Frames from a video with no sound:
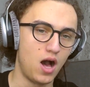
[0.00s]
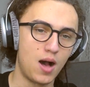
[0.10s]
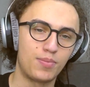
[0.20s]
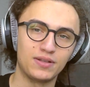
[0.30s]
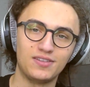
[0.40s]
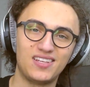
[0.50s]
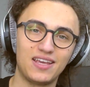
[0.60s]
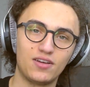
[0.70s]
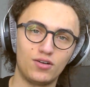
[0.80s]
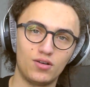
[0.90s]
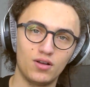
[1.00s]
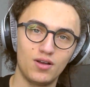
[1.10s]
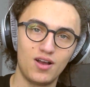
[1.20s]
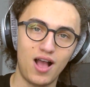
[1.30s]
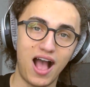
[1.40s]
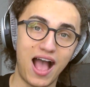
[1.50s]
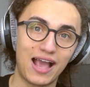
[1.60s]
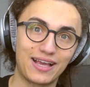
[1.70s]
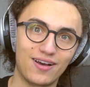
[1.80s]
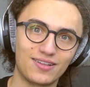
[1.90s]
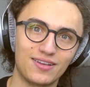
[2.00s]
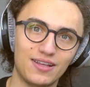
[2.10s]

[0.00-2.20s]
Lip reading: Up until I got an